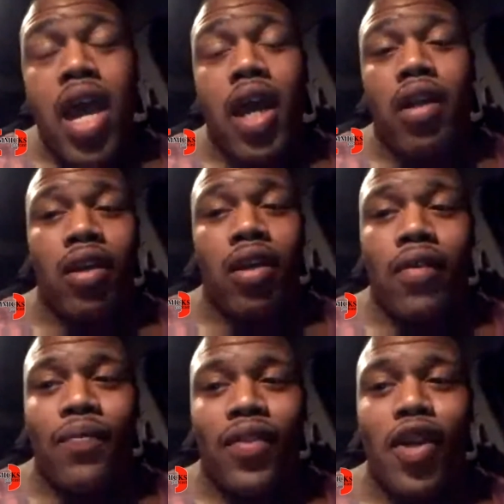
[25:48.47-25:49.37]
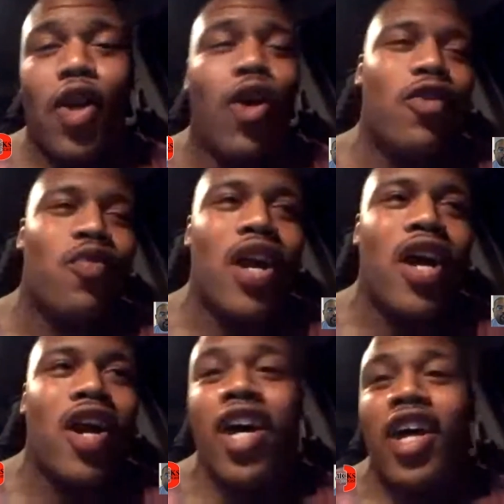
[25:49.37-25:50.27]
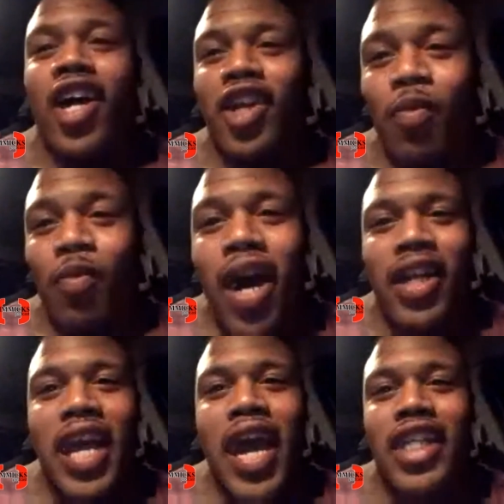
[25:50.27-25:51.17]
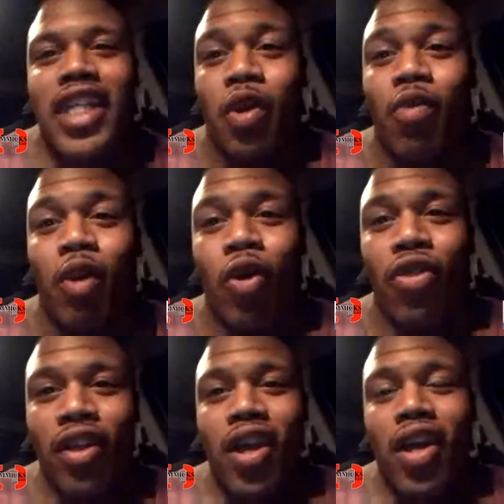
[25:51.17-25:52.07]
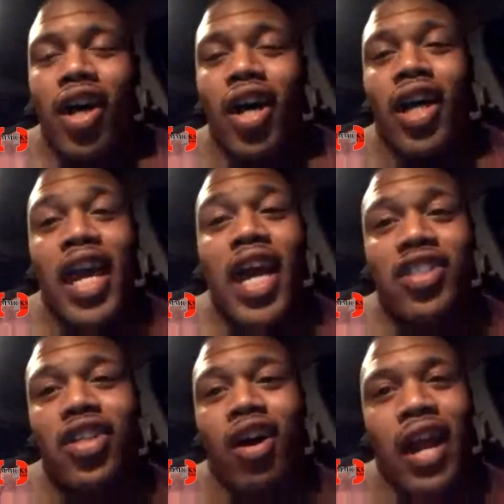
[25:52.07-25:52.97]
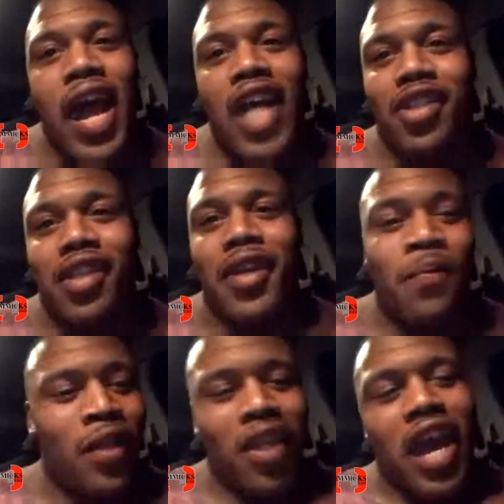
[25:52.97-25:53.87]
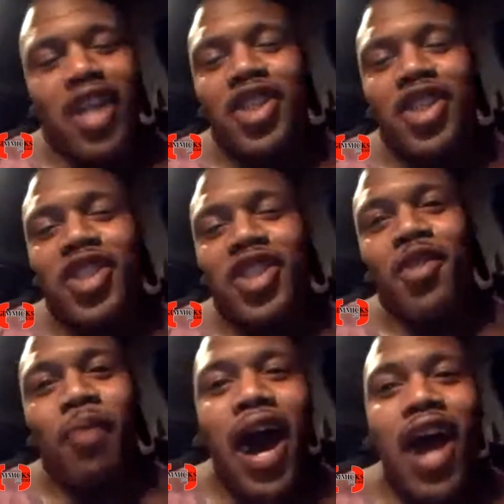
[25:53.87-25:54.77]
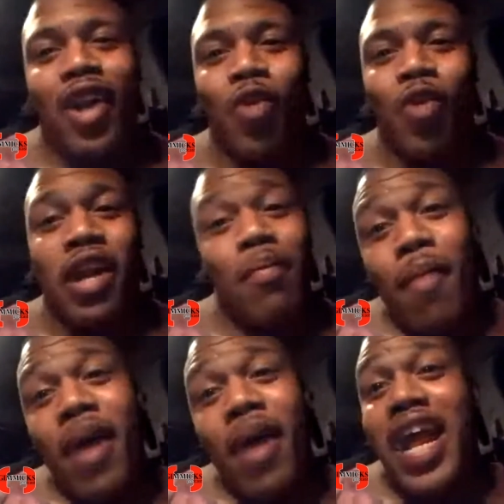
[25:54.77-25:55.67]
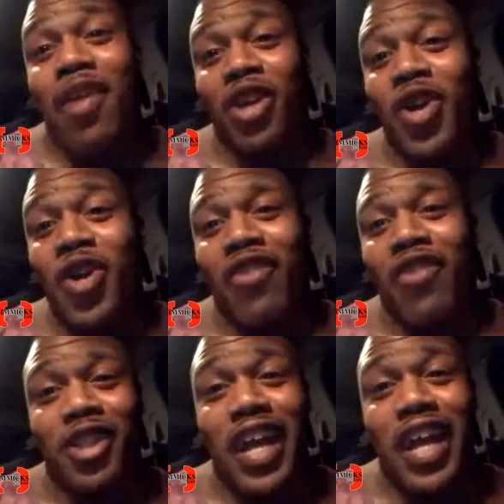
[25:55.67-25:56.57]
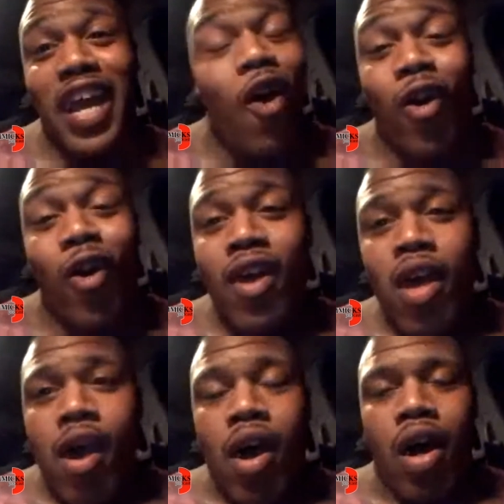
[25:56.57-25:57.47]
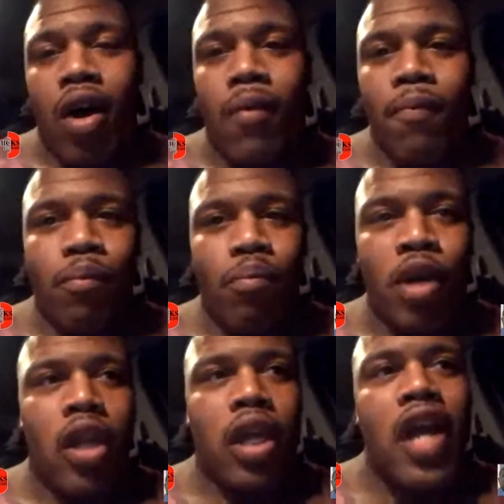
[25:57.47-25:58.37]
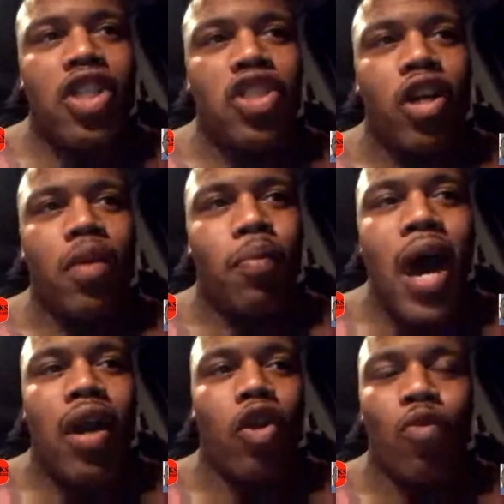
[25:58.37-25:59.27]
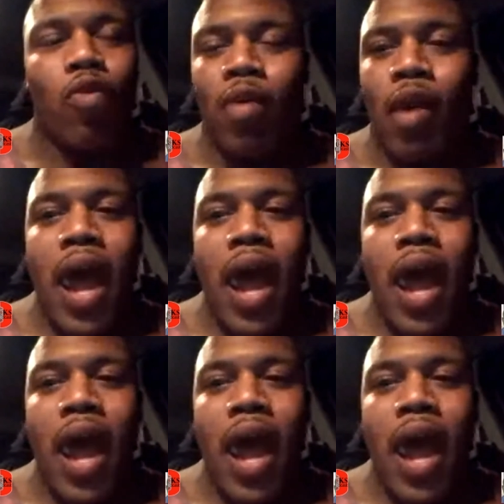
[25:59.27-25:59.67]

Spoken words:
And another podcast that we were both guests on actually kind of stirred the pot a little bit. I'm not mad at him for doing it at all, but kind of stirred the pot a little bit.